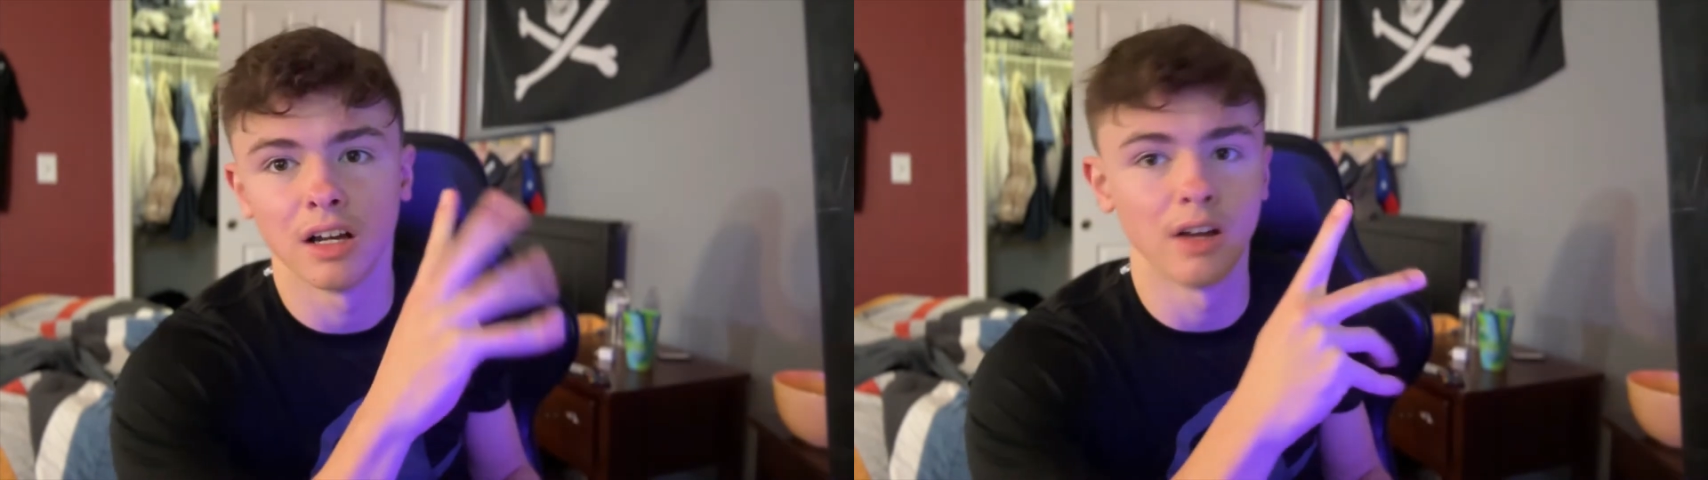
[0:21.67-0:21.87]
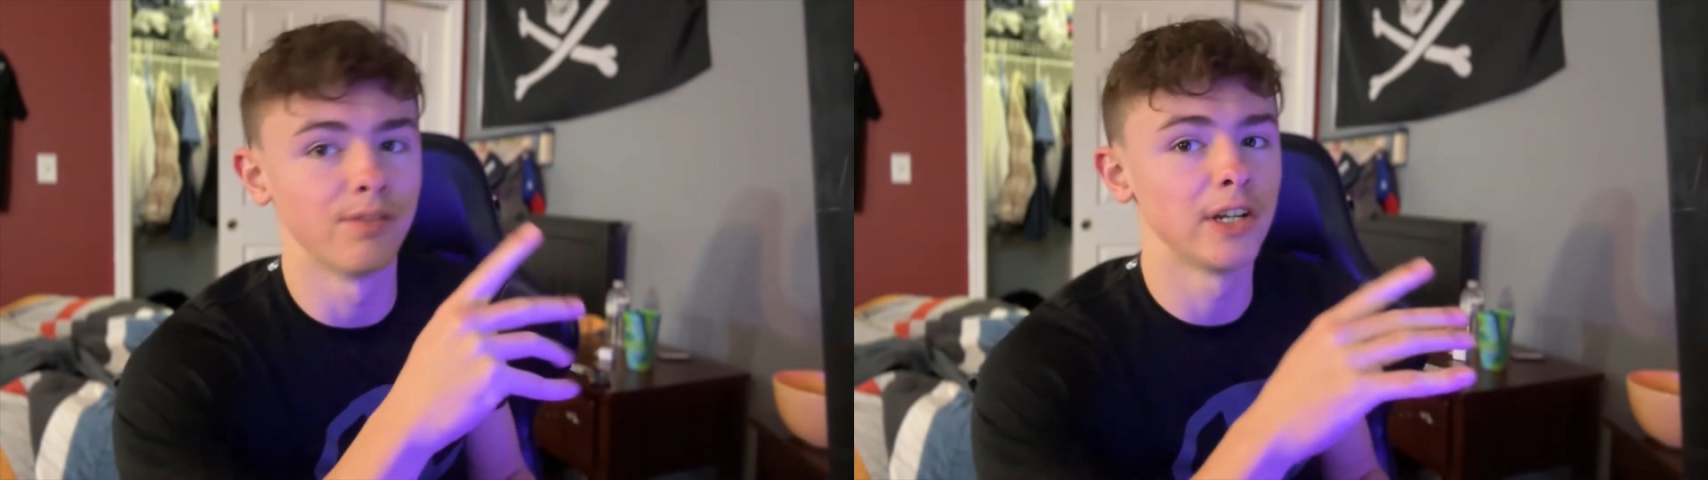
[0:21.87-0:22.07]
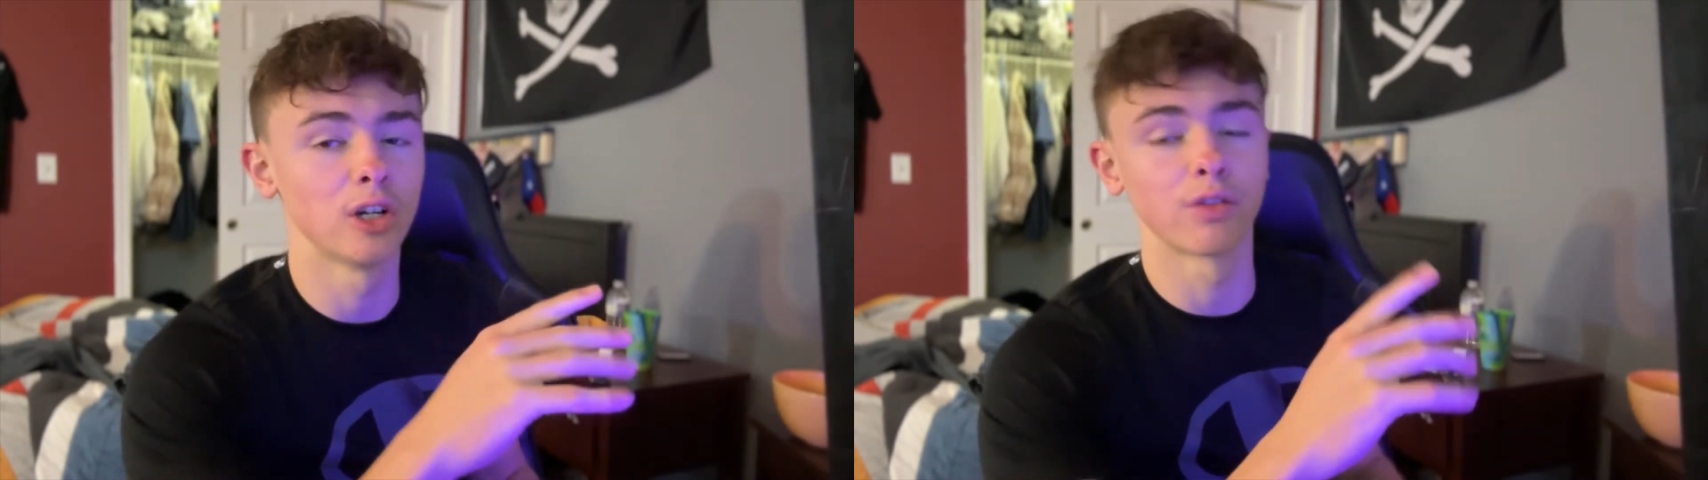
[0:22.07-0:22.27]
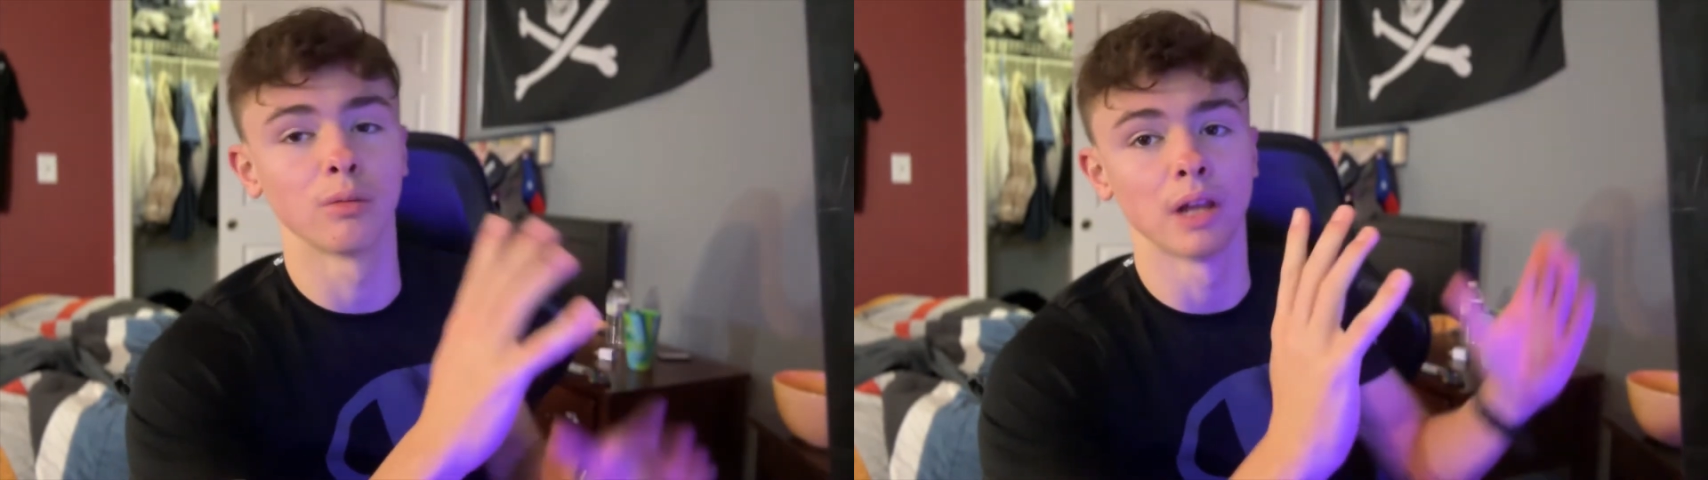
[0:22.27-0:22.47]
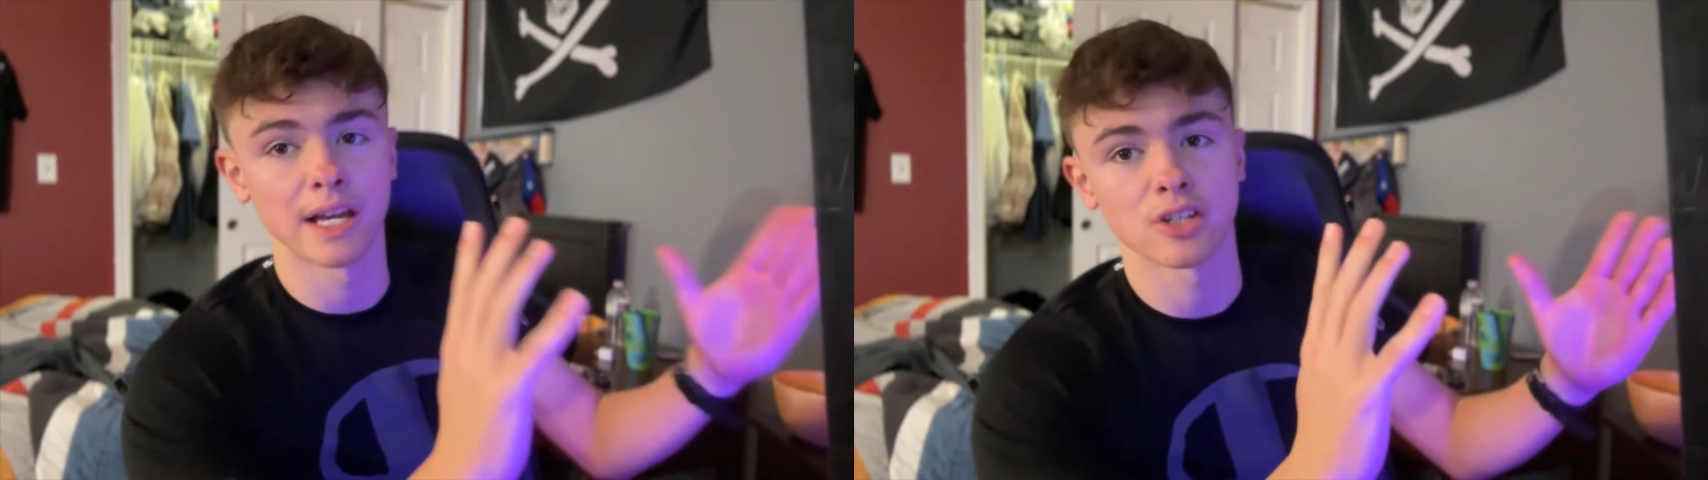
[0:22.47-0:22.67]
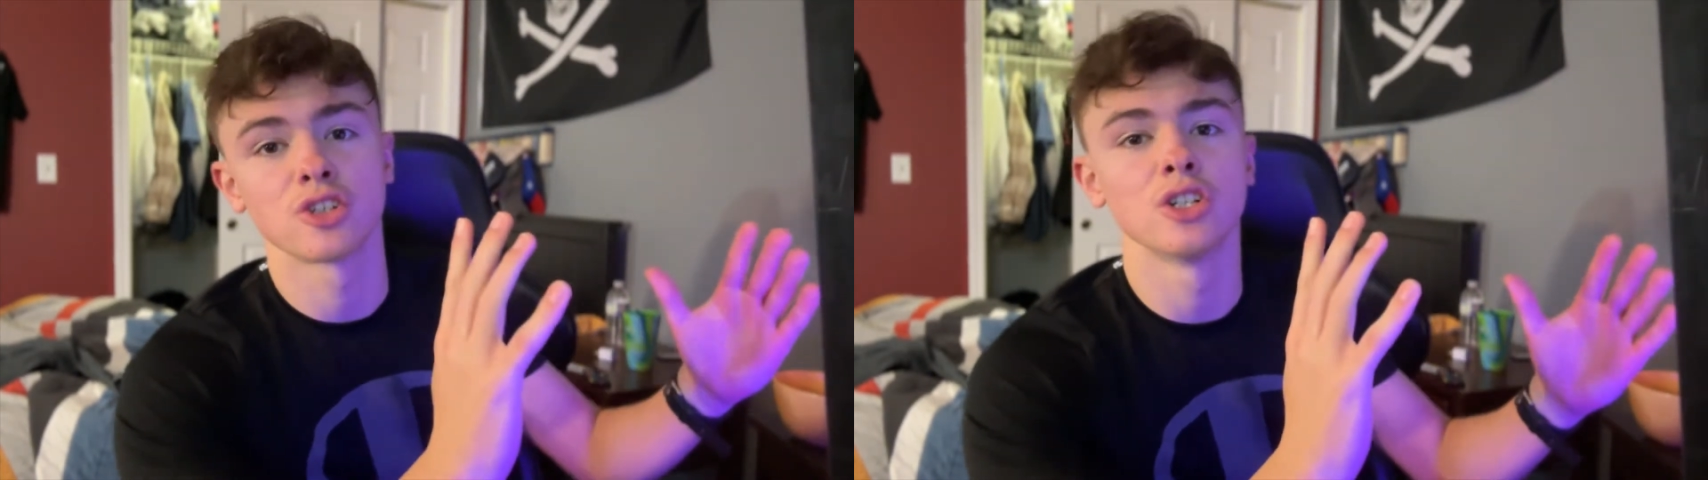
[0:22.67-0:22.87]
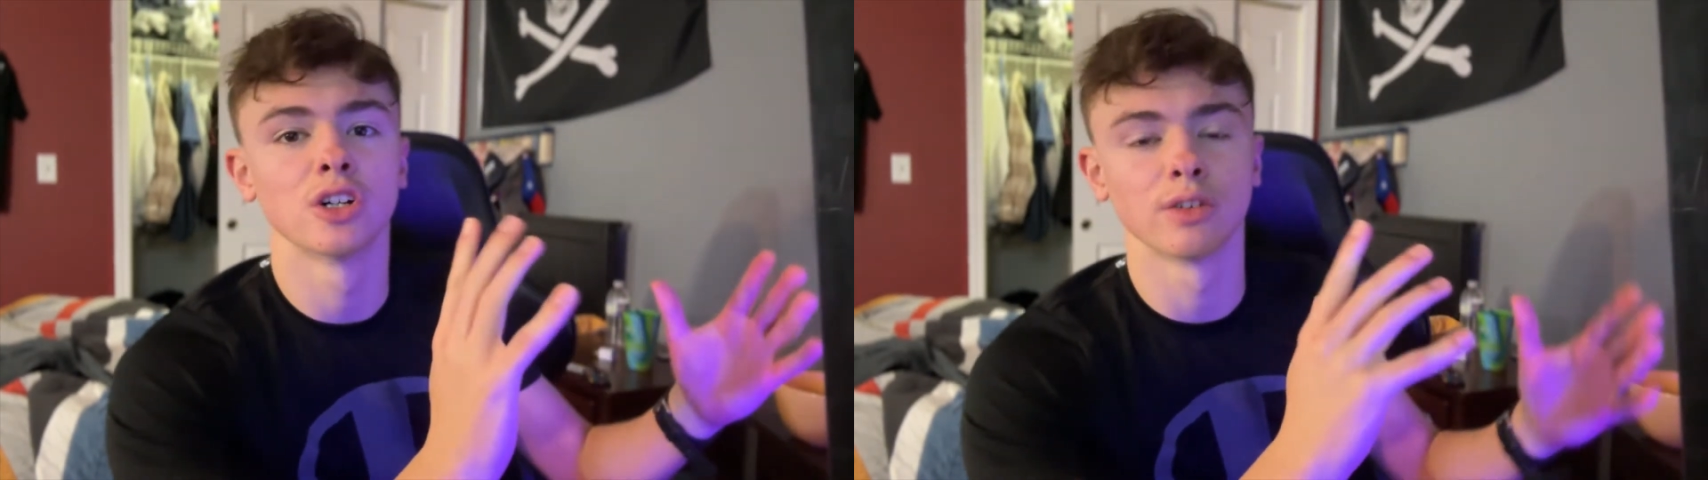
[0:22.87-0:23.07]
A video from last year,